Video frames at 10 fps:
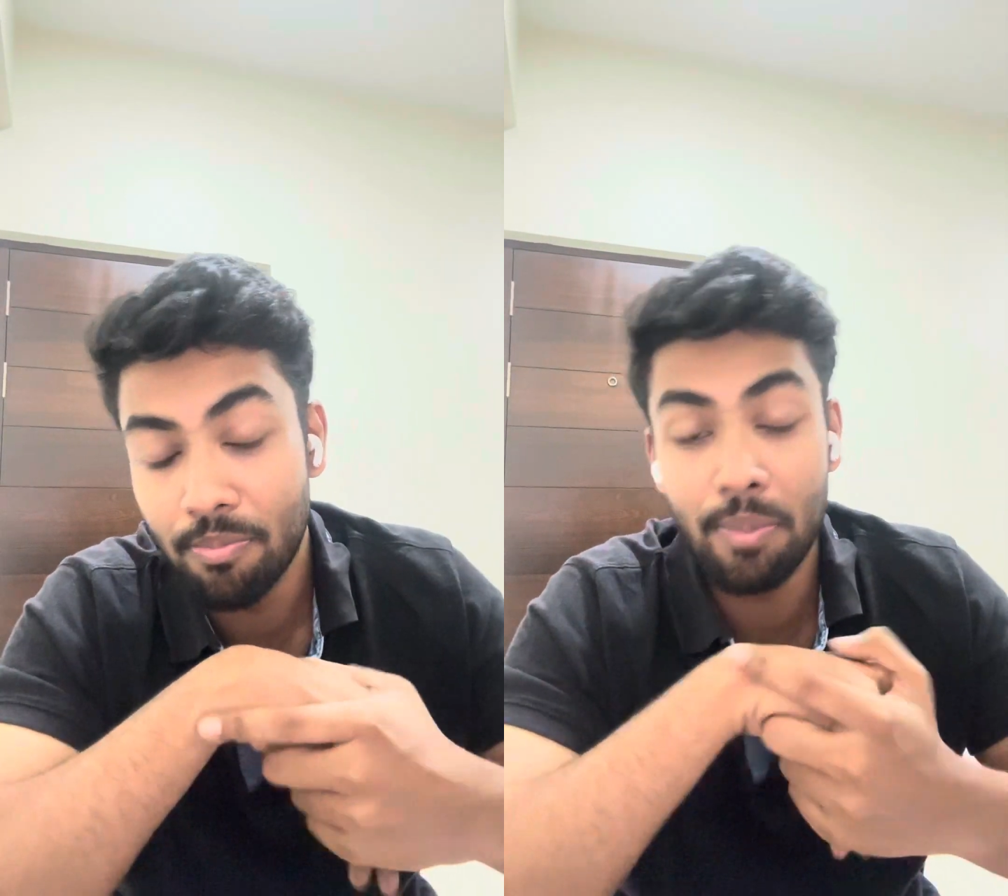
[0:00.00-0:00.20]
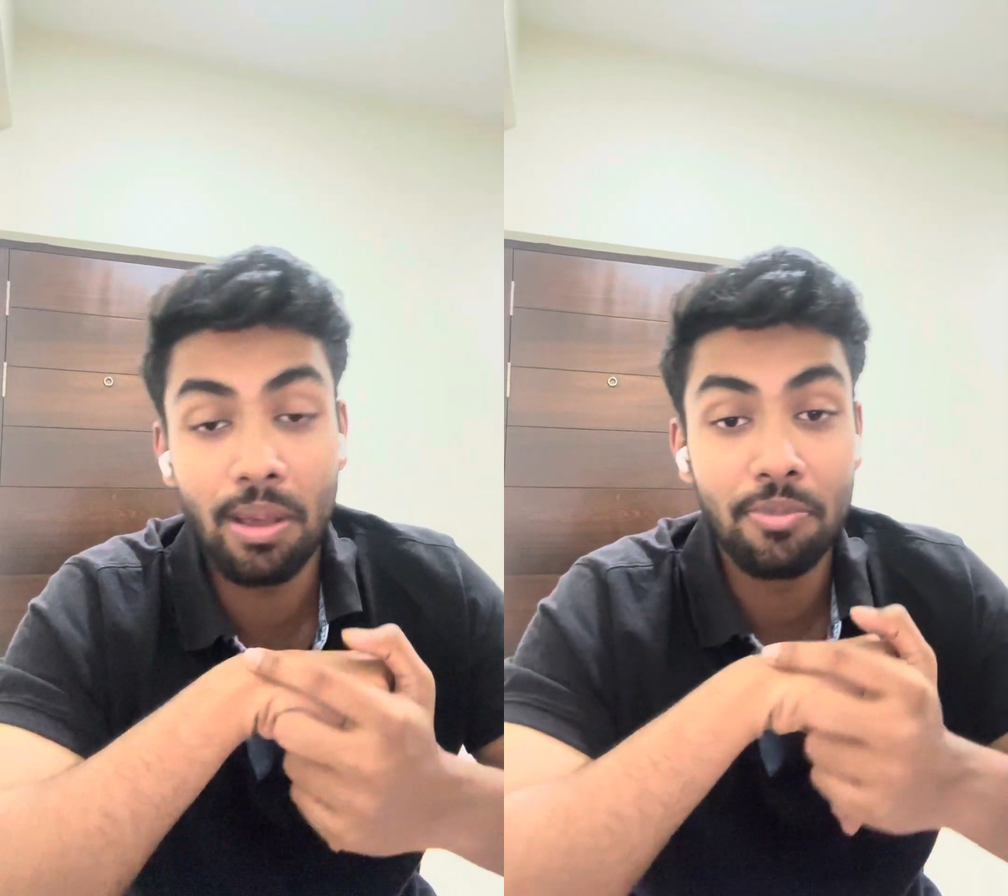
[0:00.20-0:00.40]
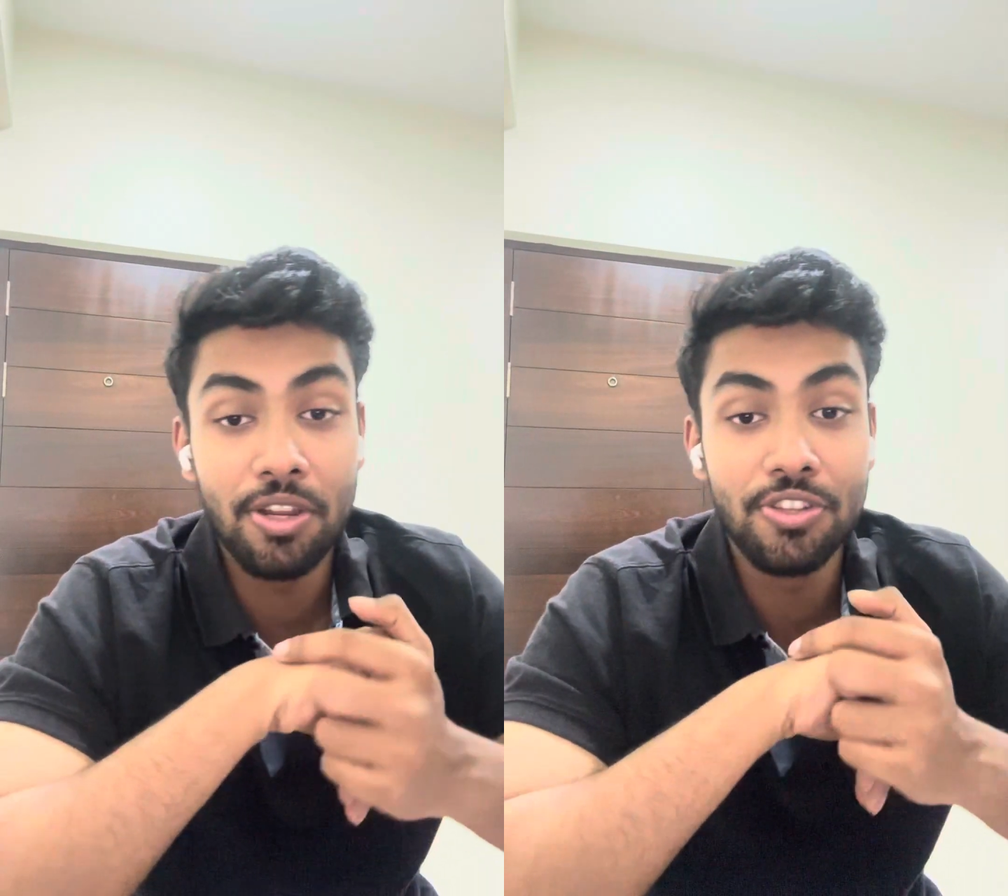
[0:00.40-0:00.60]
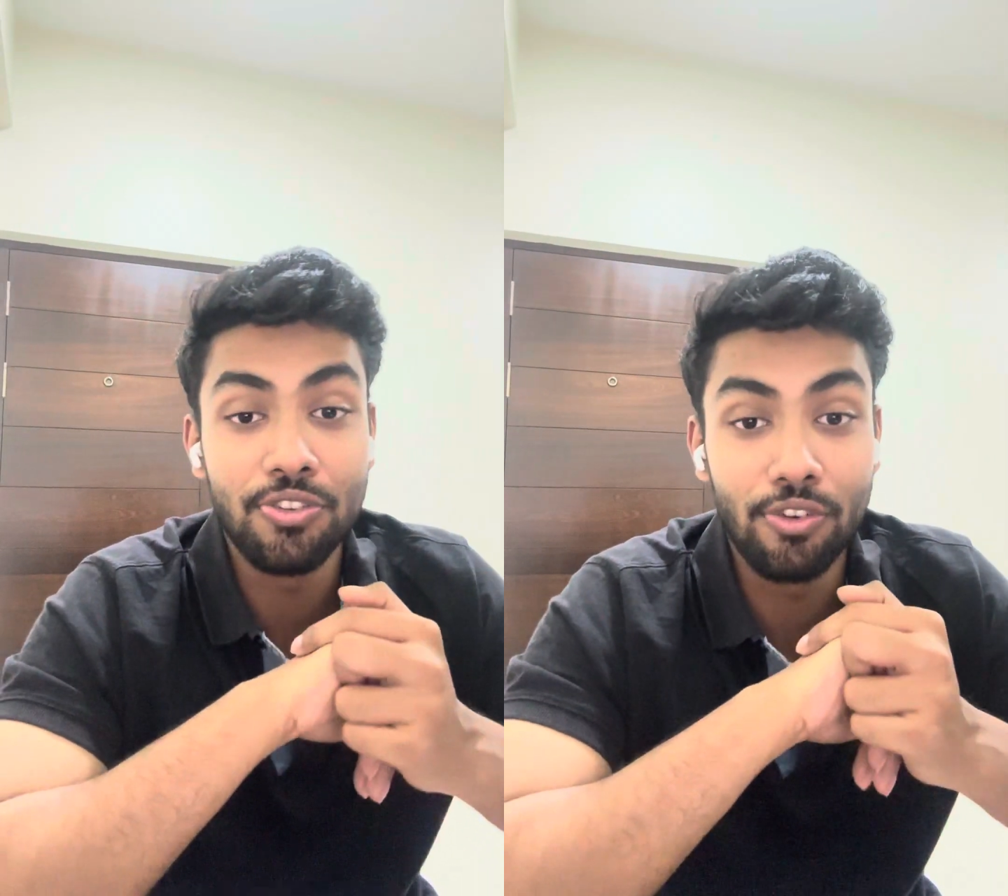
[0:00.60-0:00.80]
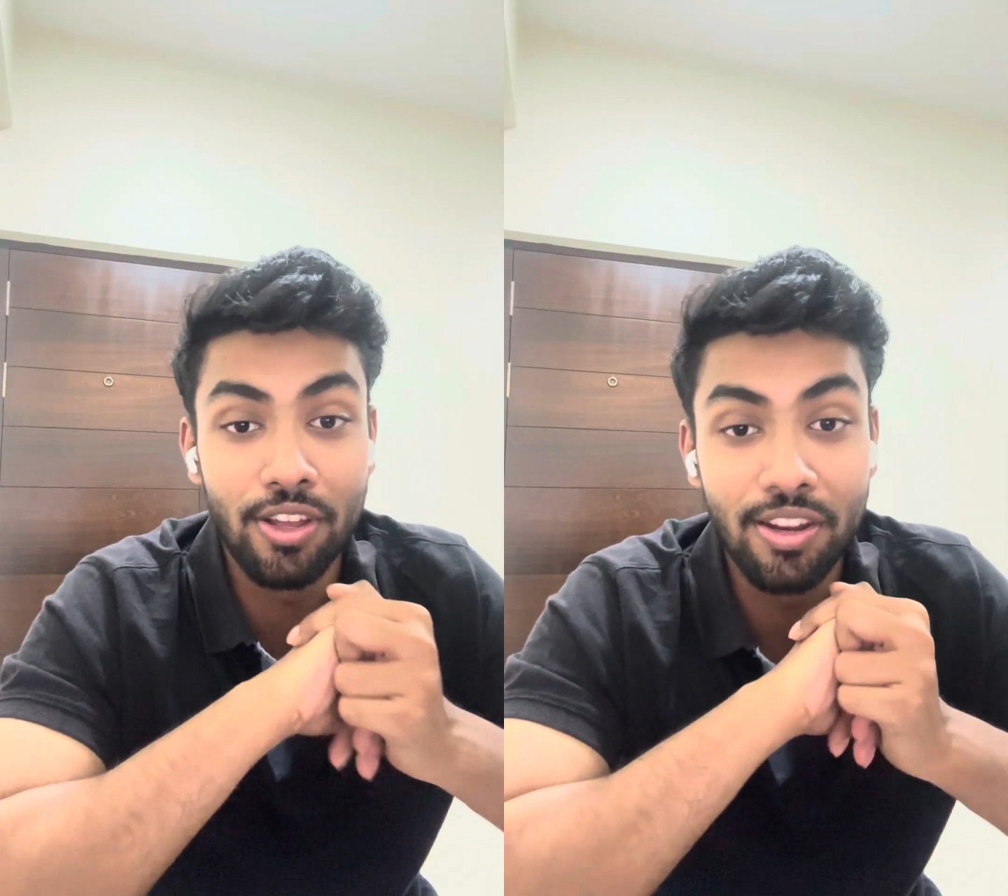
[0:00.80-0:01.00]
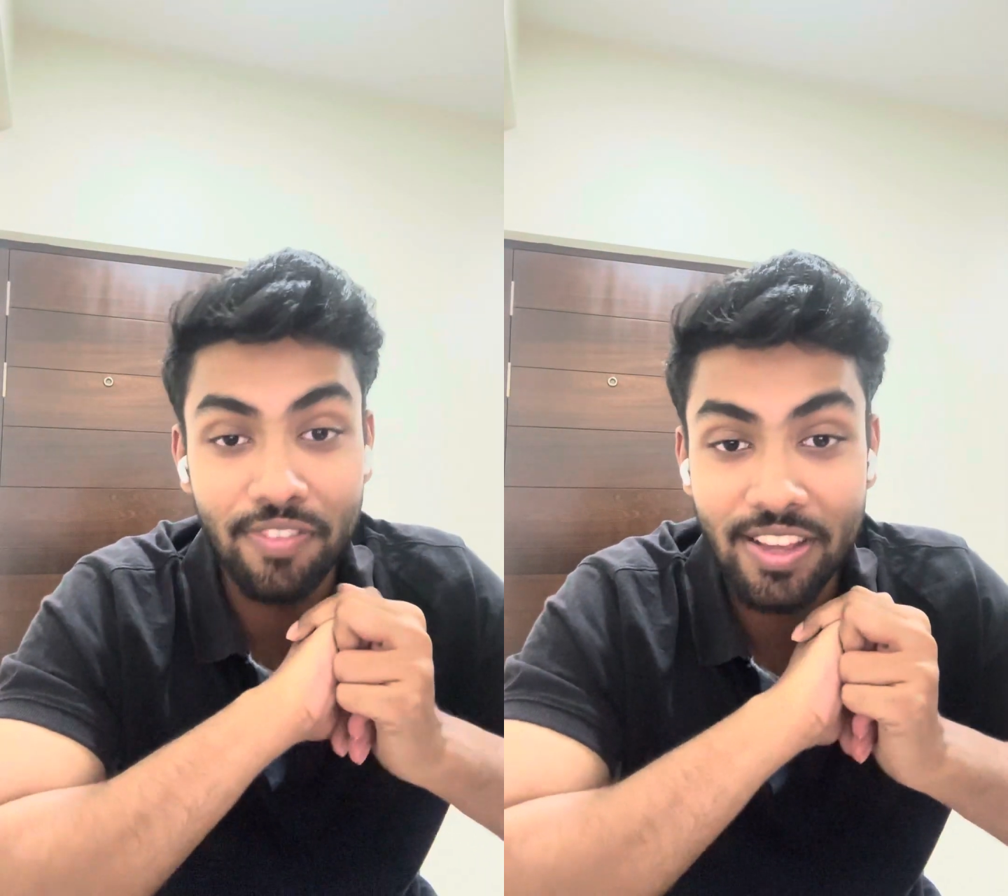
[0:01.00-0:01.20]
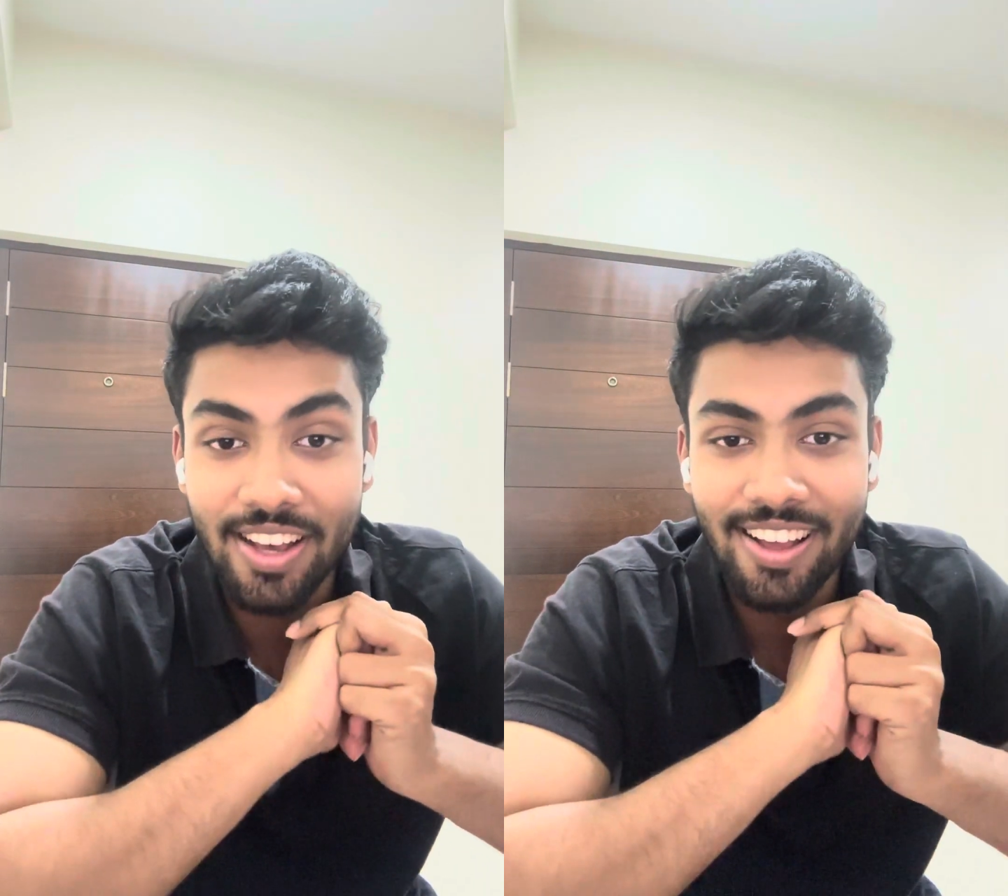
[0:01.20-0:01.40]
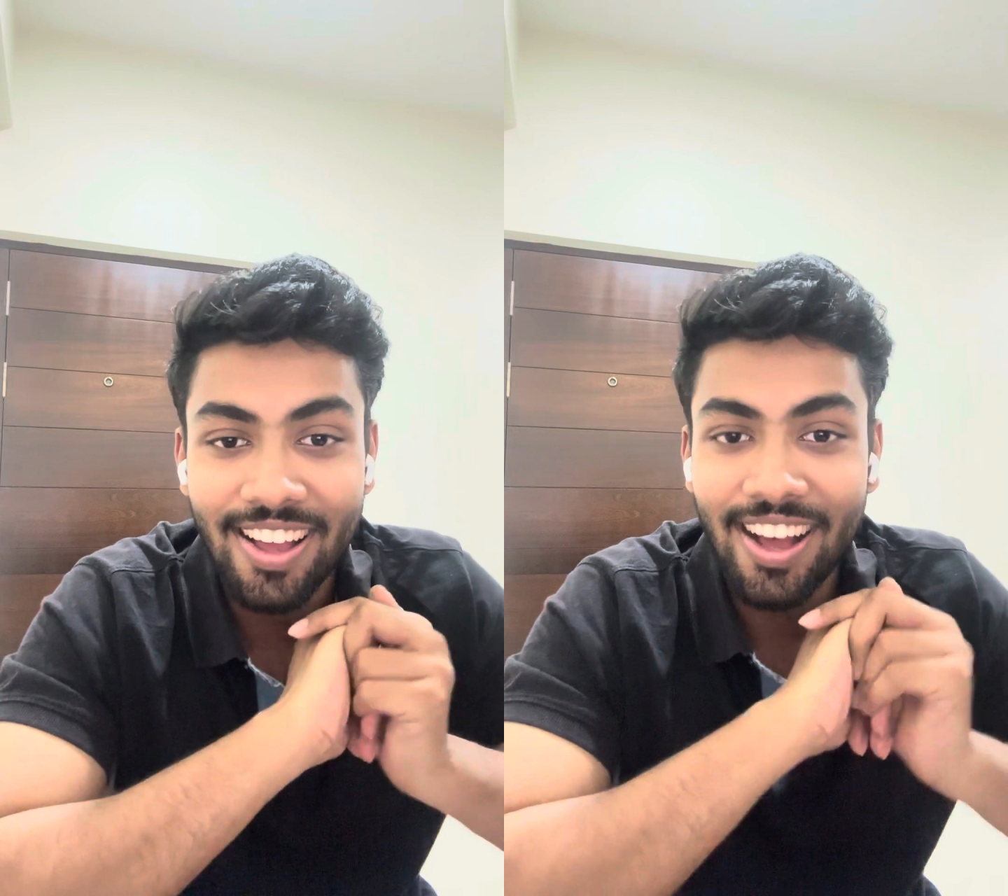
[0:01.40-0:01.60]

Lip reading: My memory is really weak.